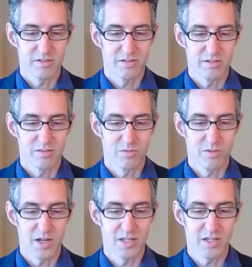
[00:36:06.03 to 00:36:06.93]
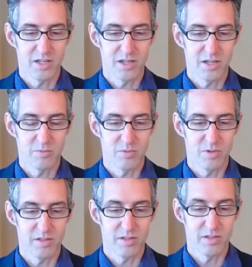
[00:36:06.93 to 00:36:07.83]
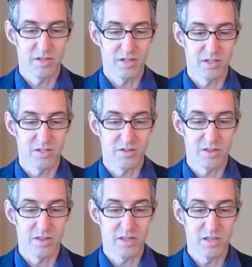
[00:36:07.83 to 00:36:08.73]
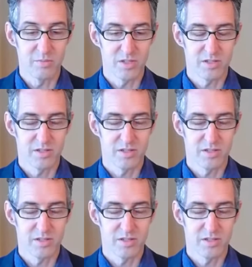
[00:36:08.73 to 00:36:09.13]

rising up with uh, certain themes?